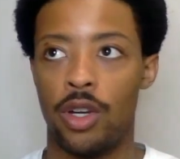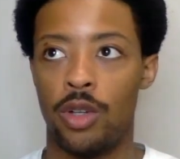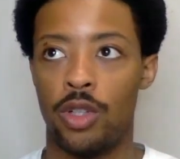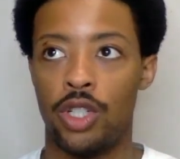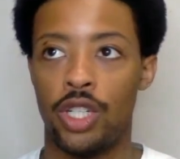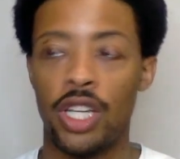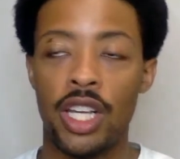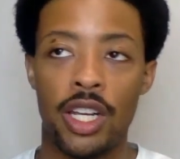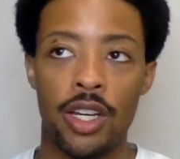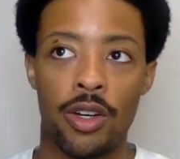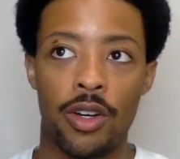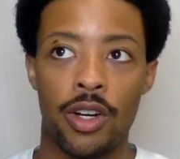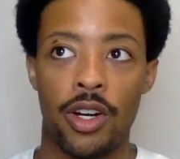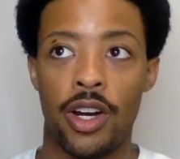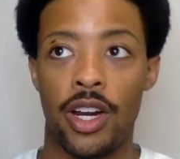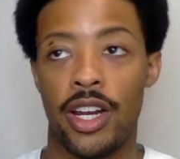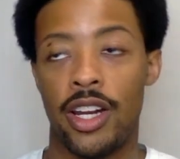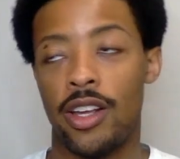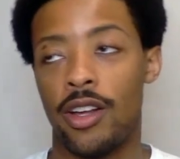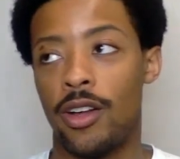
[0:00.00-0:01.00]
cheating on
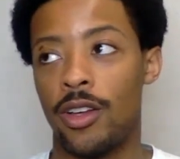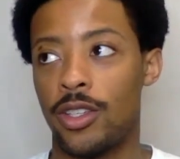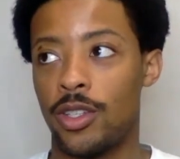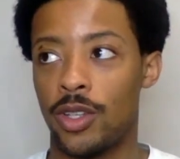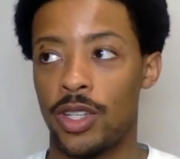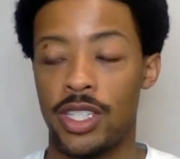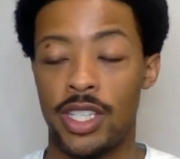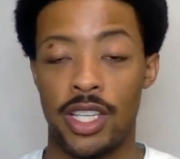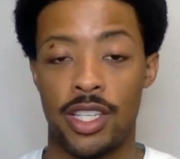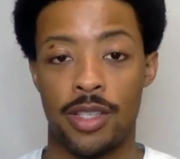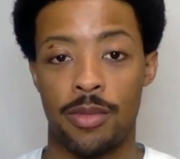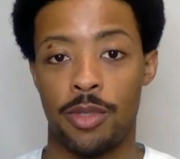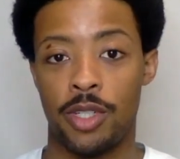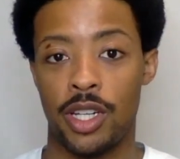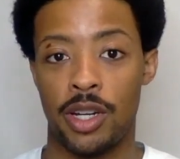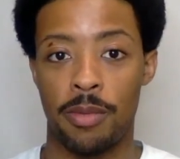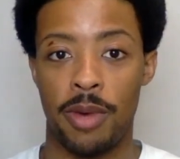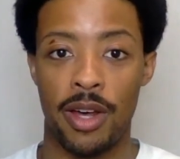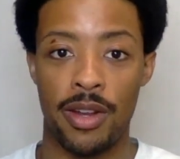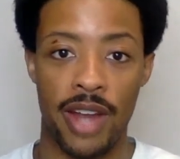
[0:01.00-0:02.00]
her, and he says some
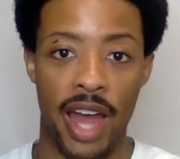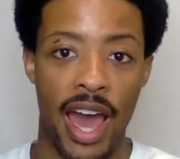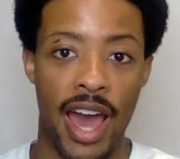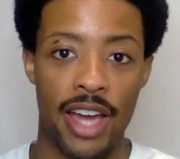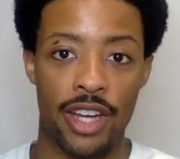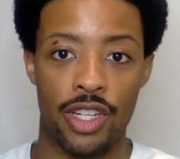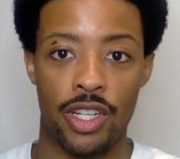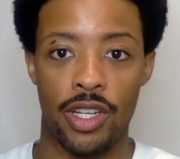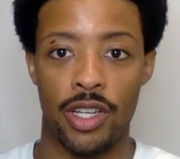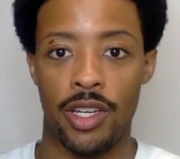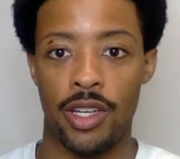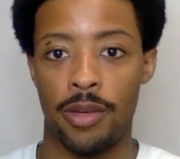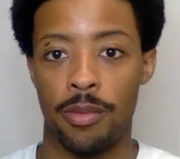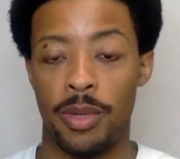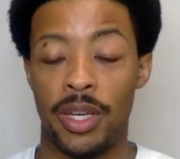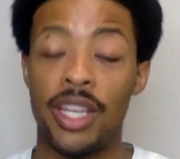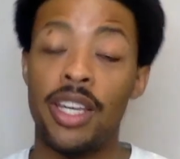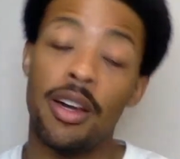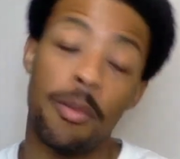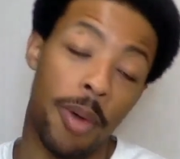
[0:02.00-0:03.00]
shit about Naija,
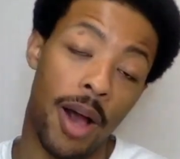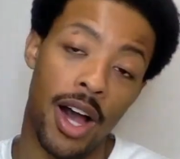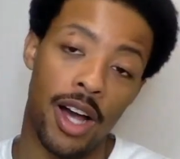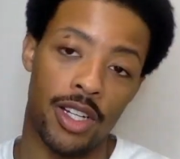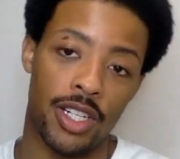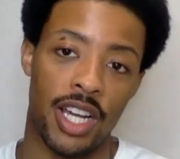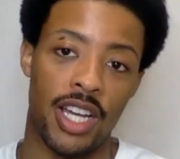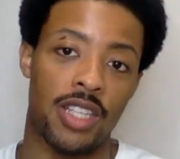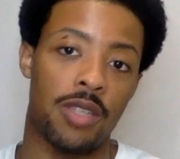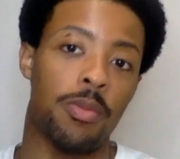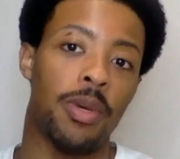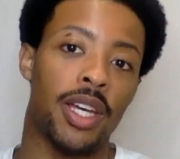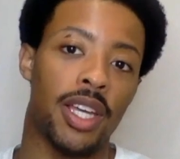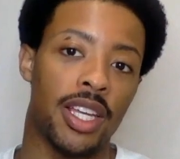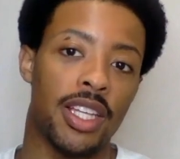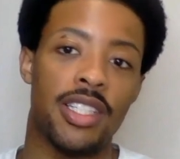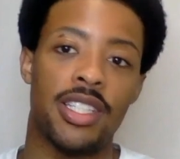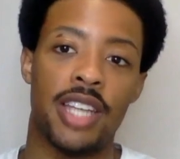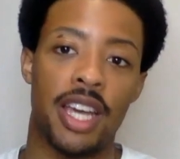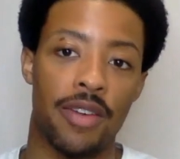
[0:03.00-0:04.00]
but he apologized. But
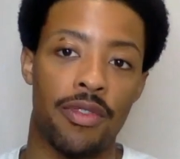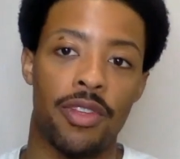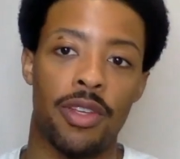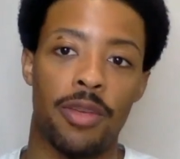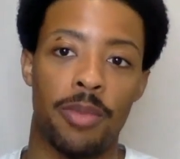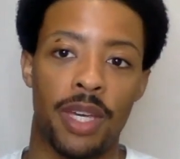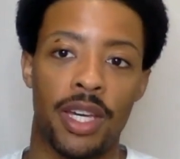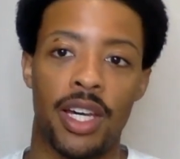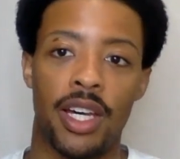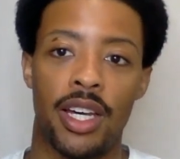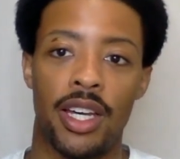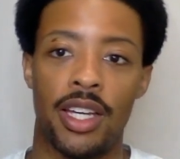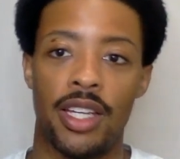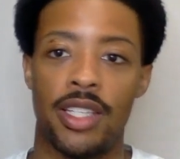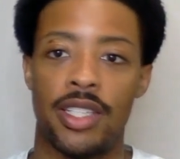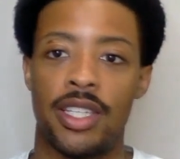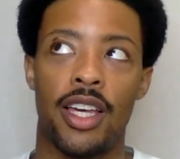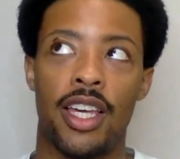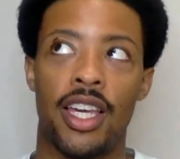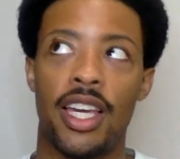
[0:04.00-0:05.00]
it's definitely
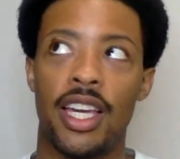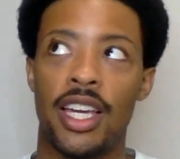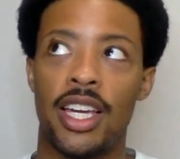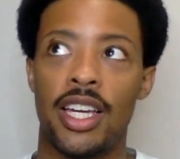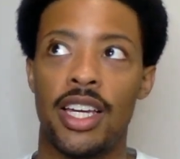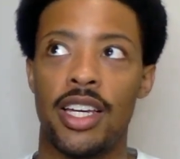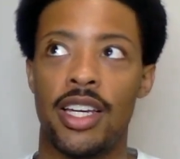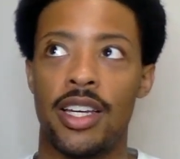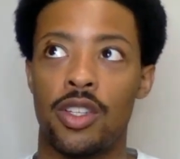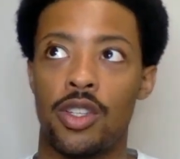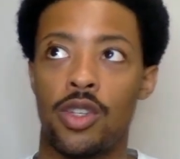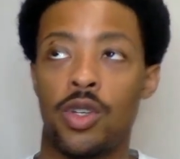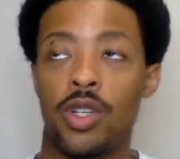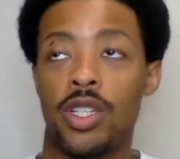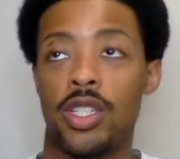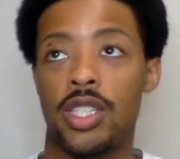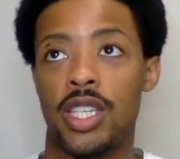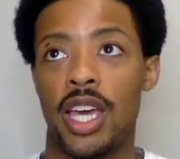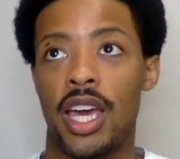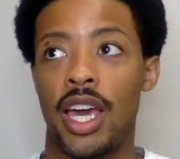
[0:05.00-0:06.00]
because you
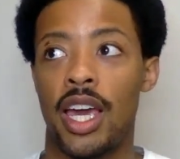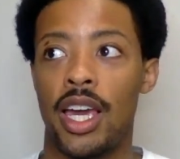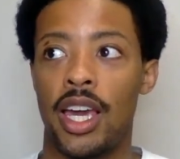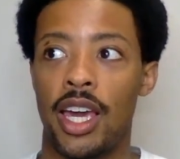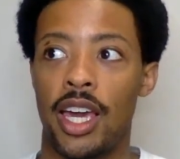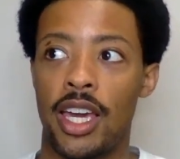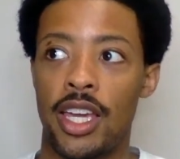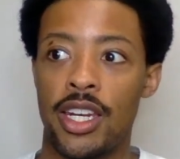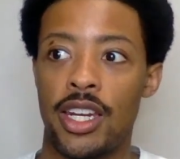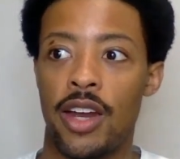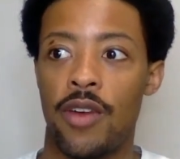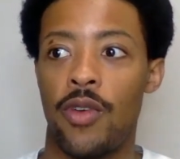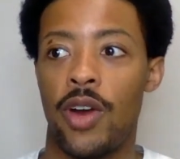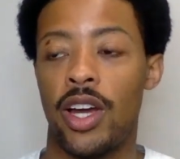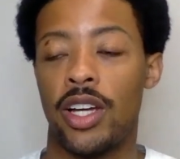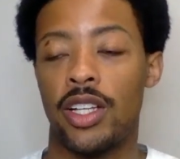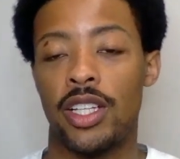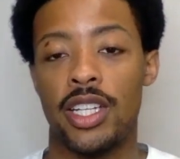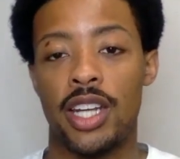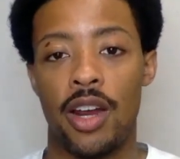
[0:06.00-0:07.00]
can say
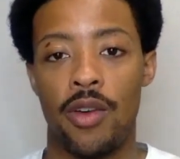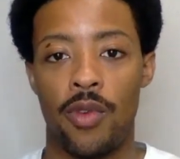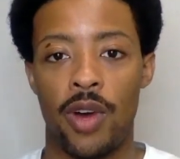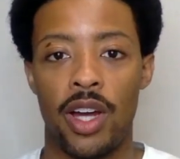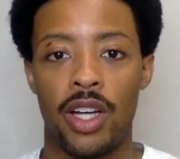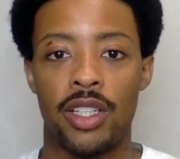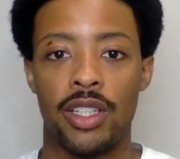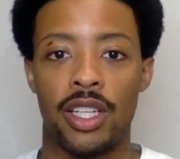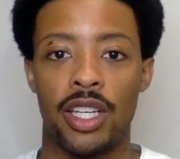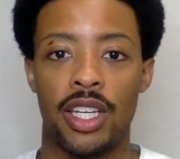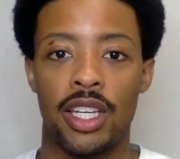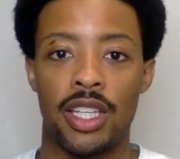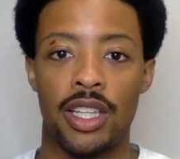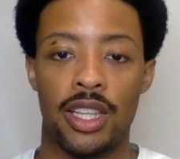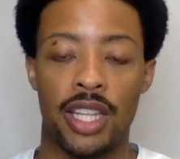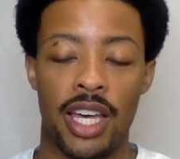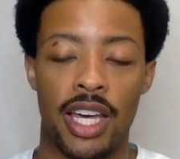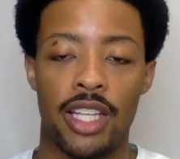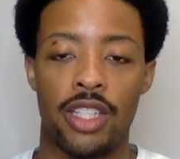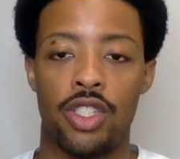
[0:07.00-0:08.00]
indirectly, directly
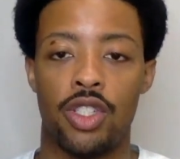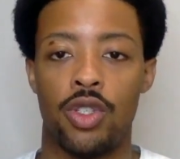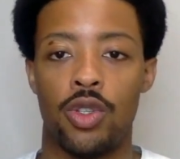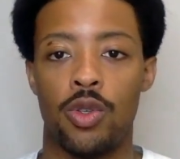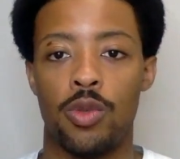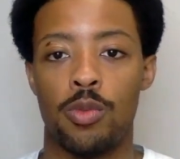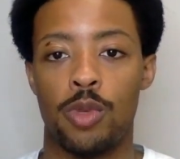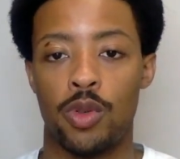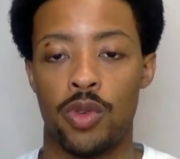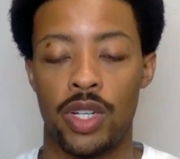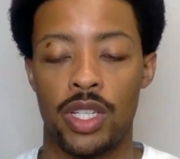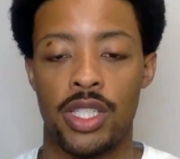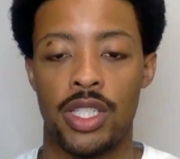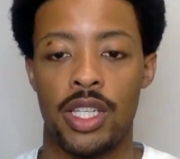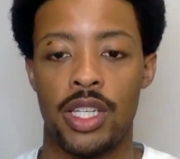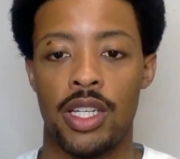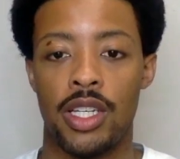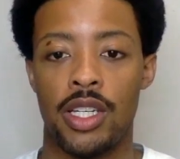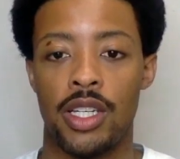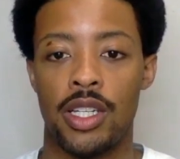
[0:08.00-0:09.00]
led to
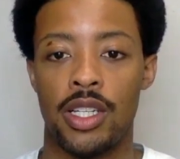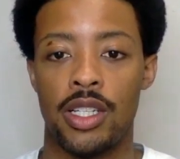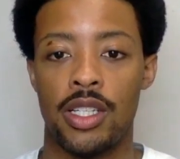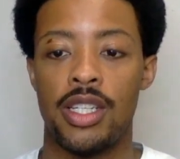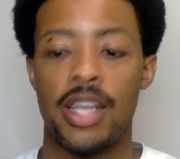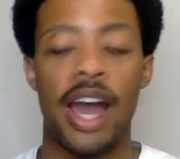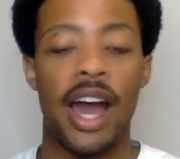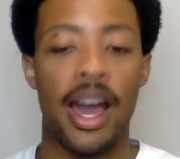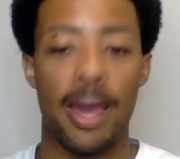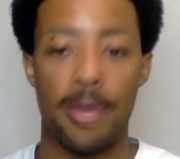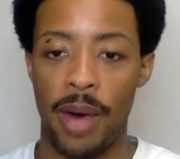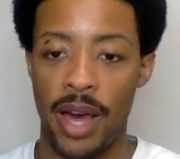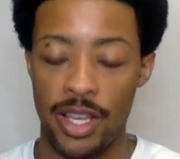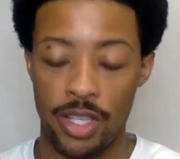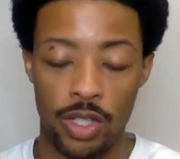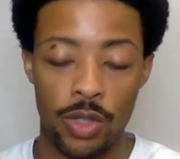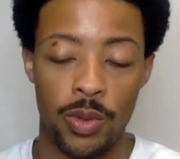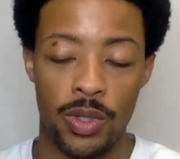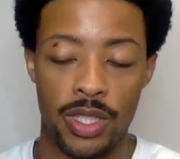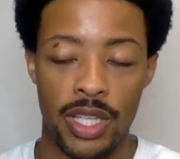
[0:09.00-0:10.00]
Marissa dying by
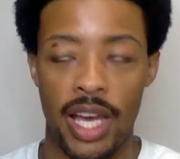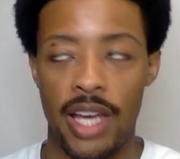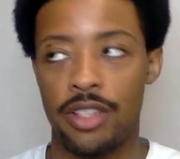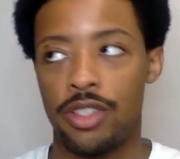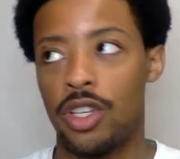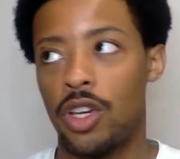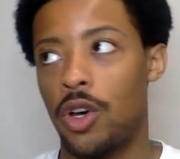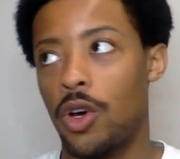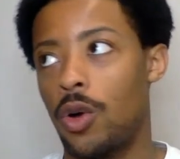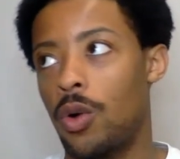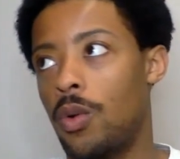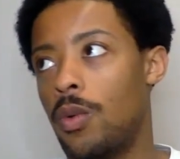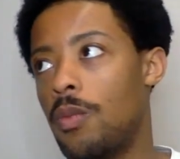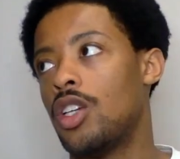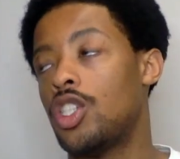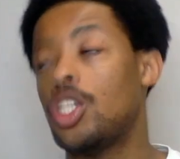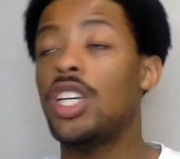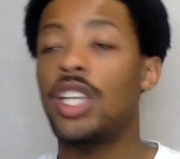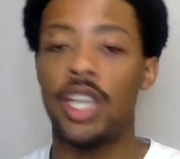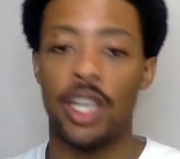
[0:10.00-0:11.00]
suicide. So
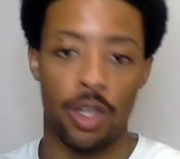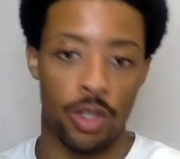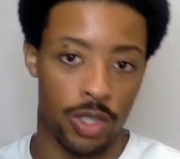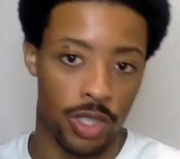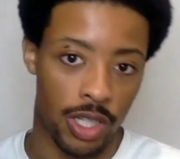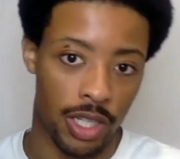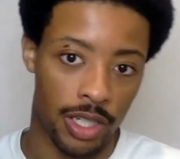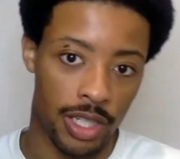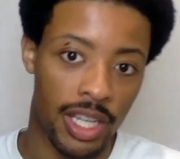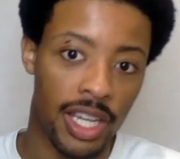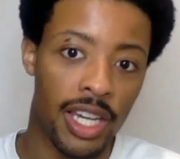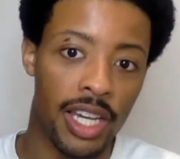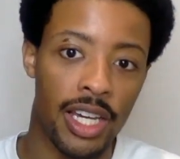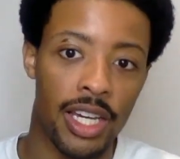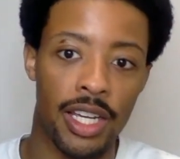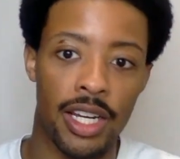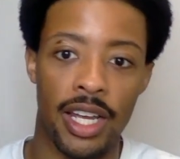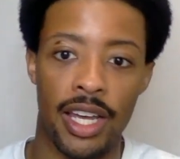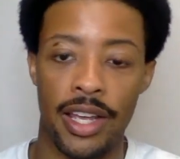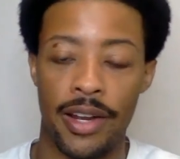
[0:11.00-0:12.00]
she kills
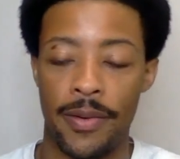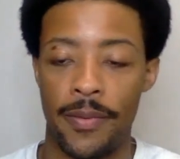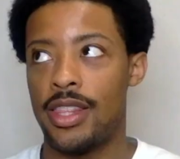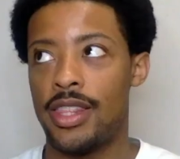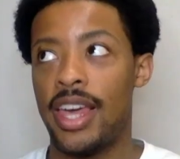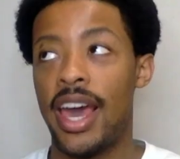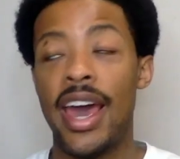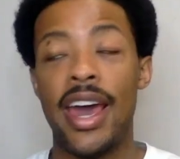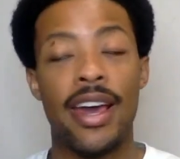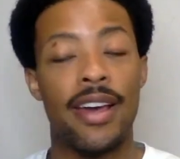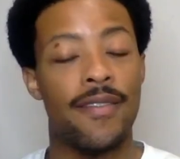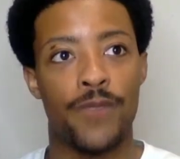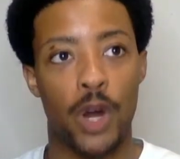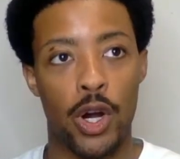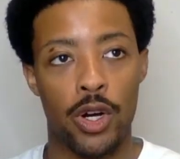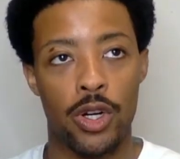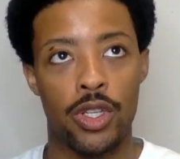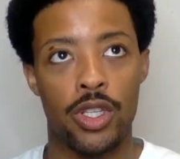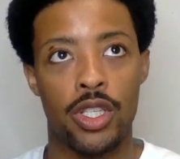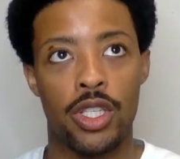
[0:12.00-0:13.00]
Khalid, and that
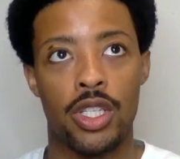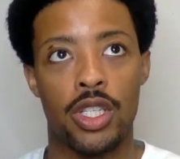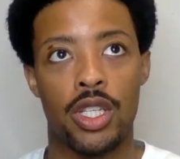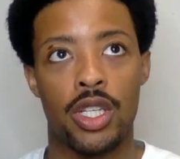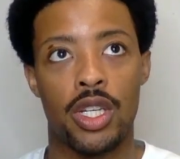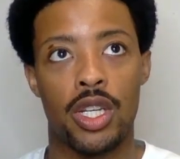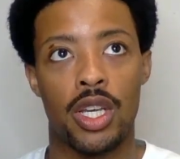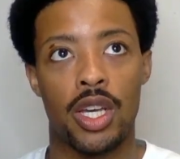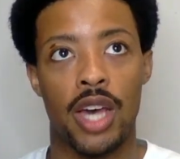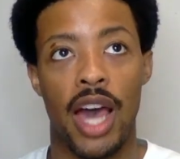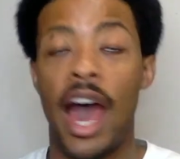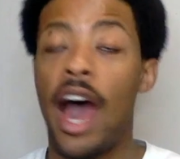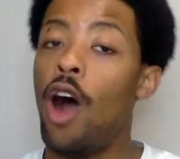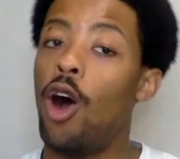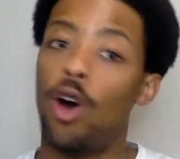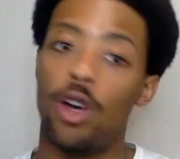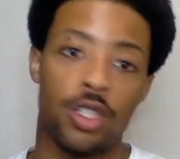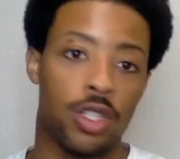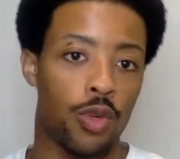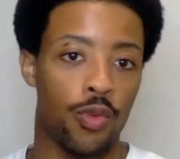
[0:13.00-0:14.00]
first, I
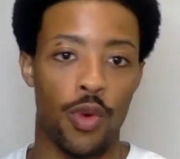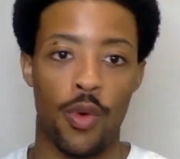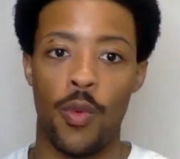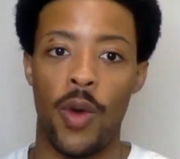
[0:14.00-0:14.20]
also